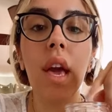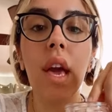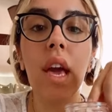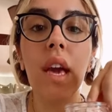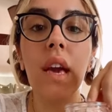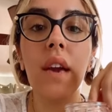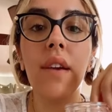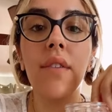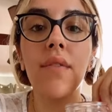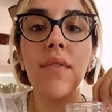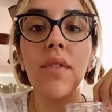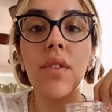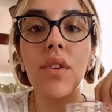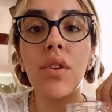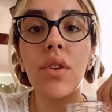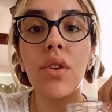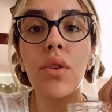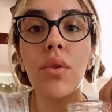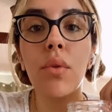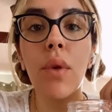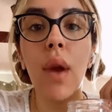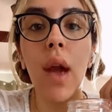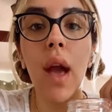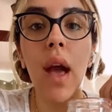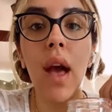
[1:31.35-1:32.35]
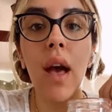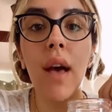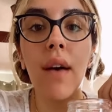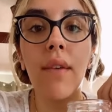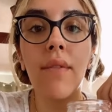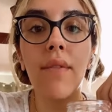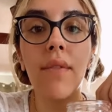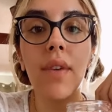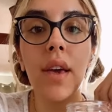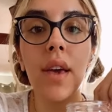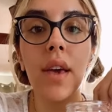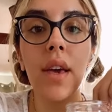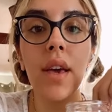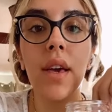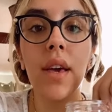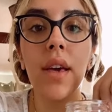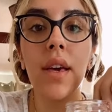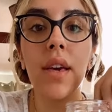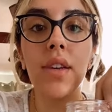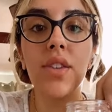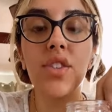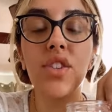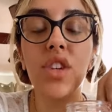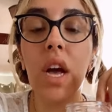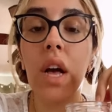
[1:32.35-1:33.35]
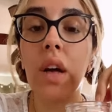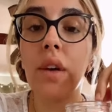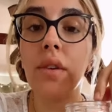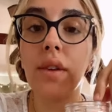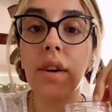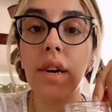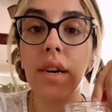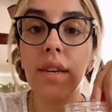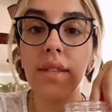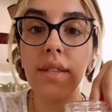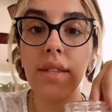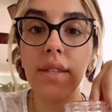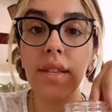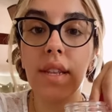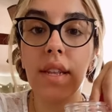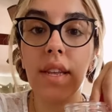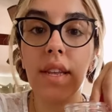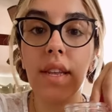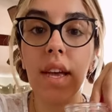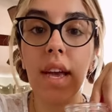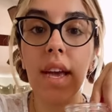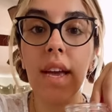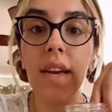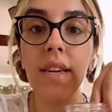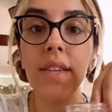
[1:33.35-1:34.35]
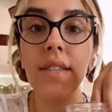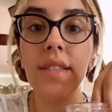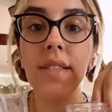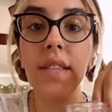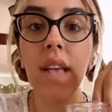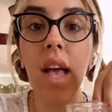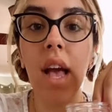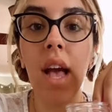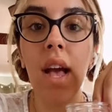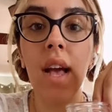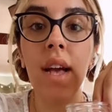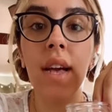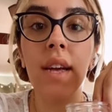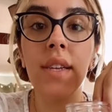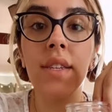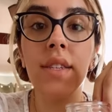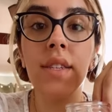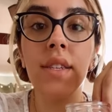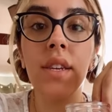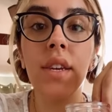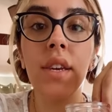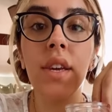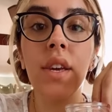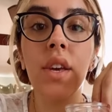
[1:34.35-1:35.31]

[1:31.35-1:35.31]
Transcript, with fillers: If you have a child custody case and